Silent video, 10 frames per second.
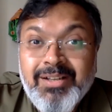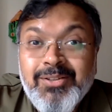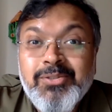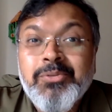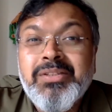
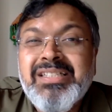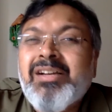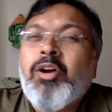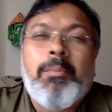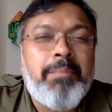So these
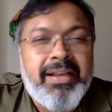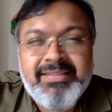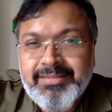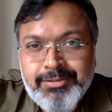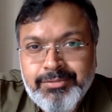are
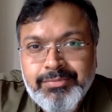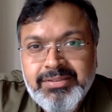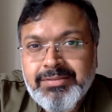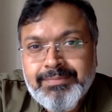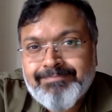complex issues.